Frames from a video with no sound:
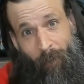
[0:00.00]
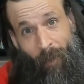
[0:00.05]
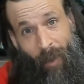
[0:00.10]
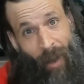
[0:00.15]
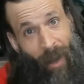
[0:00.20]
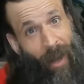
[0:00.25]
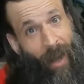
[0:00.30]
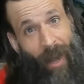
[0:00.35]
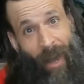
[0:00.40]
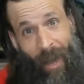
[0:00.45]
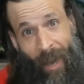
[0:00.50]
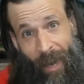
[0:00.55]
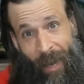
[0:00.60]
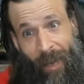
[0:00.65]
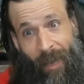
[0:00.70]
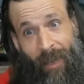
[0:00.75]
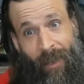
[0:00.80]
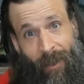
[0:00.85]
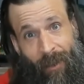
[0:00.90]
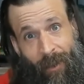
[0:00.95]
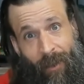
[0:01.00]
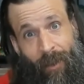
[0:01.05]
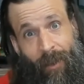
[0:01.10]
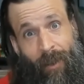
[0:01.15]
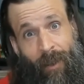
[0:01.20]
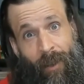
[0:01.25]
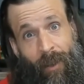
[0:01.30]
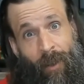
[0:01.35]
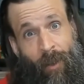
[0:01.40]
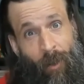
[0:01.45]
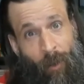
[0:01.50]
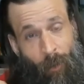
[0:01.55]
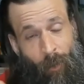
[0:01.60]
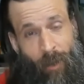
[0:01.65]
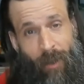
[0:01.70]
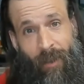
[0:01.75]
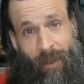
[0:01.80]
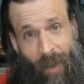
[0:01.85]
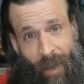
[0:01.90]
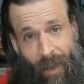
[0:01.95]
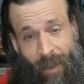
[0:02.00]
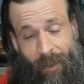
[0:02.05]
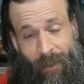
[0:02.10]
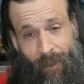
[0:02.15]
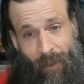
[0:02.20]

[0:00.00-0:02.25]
I would tend to